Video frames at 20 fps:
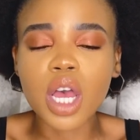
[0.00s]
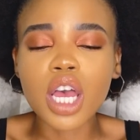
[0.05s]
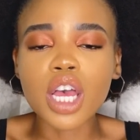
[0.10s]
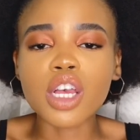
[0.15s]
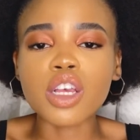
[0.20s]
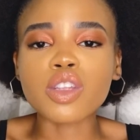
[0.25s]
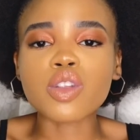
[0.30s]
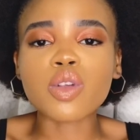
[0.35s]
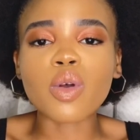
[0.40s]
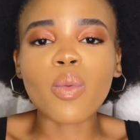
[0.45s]

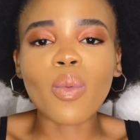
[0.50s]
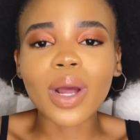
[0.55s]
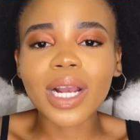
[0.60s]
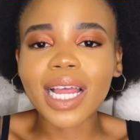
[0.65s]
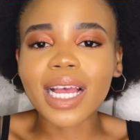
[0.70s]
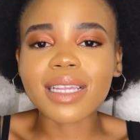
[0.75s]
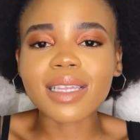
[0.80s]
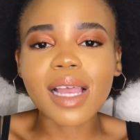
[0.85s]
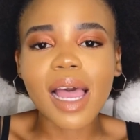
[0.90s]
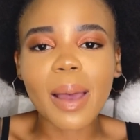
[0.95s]
So what
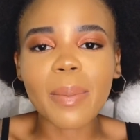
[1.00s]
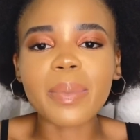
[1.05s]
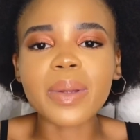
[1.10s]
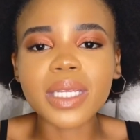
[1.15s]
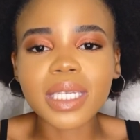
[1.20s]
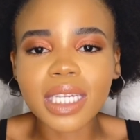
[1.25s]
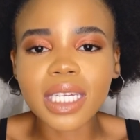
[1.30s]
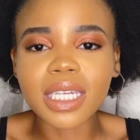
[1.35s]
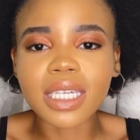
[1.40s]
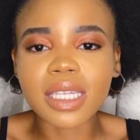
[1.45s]
has
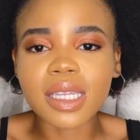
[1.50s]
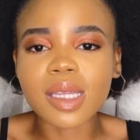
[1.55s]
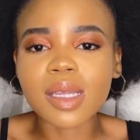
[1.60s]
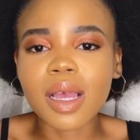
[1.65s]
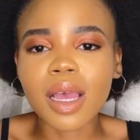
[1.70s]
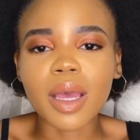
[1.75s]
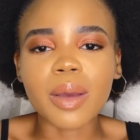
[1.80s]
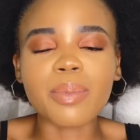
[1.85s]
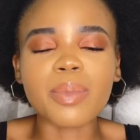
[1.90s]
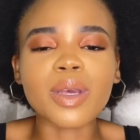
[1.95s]
happened is,
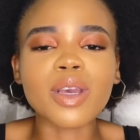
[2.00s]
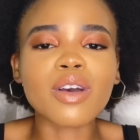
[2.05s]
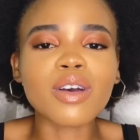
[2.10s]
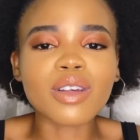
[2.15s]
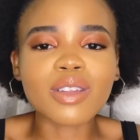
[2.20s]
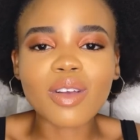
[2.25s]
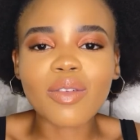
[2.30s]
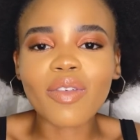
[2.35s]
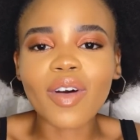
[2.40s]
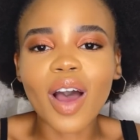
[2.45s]

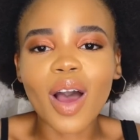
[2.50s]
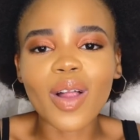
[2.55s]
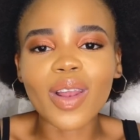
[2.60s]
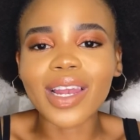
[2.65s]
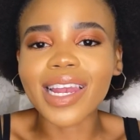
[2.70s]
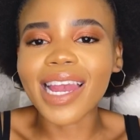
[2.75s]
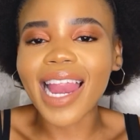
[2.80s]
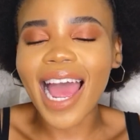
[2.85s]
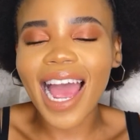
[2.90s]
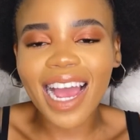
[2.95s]
because of our
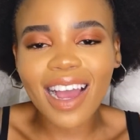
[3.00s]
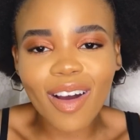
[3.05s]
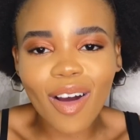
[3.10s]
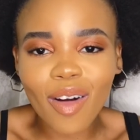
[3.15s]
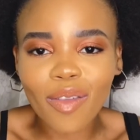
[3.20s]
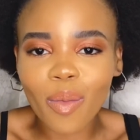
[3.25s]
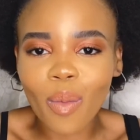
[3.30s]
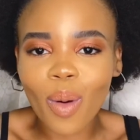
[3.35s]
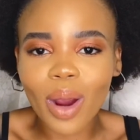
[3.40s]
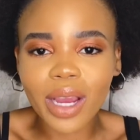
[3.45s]
lack
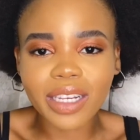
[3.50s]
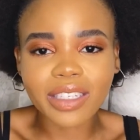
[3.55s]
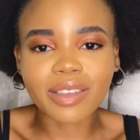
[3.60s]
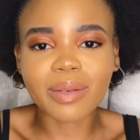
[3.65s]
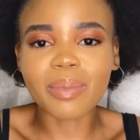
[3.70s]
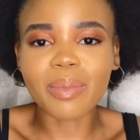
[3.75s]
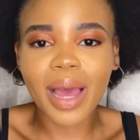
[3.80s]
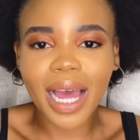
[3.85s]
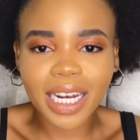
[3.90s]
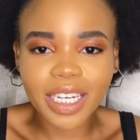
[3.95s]
of waste
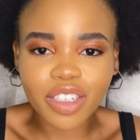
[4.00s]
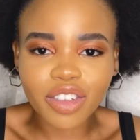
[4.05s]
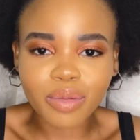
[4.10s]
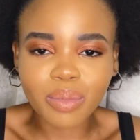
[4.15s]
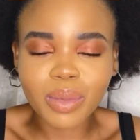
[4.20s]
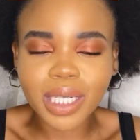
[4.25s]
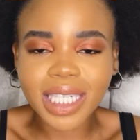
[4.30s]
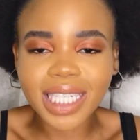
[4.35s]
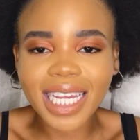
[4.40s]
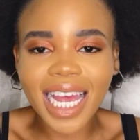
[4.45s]

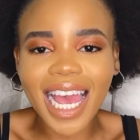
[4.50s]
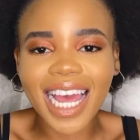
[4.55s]
management